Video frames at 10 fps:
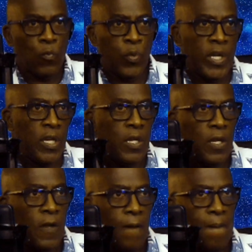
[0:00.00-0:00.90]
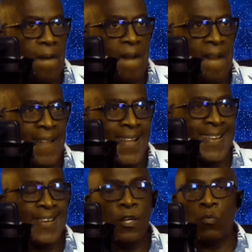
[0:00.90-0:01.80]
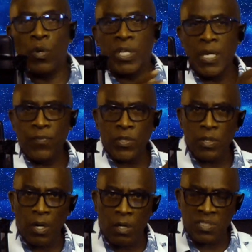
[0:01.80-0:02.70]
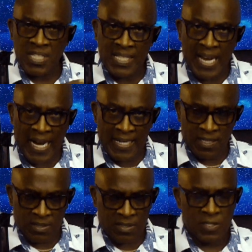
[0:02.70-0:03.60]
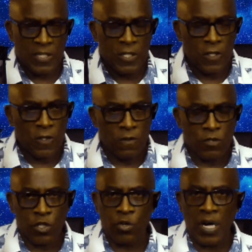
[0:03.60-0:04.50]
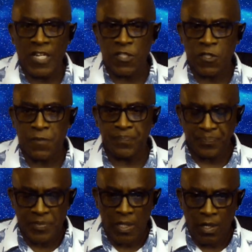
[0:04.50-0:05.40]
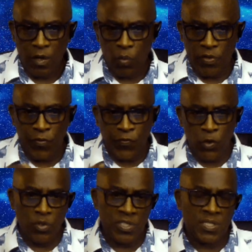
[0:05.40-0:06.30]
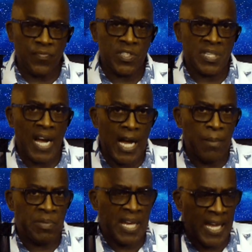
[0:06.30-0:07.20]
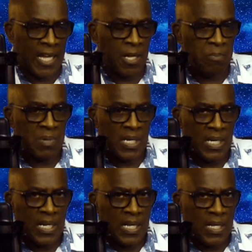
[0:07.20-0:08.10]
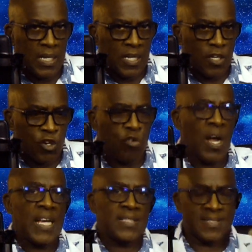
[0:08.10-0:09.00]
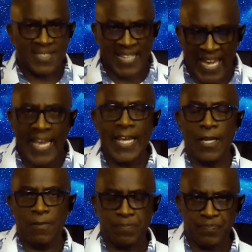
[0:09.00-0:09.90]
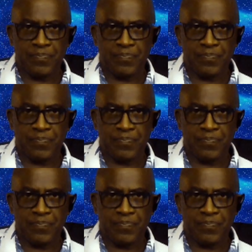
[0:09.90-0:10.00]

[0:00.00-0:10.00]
We were given the law to guide us to Christ. When the fullness of the time came, Christ came.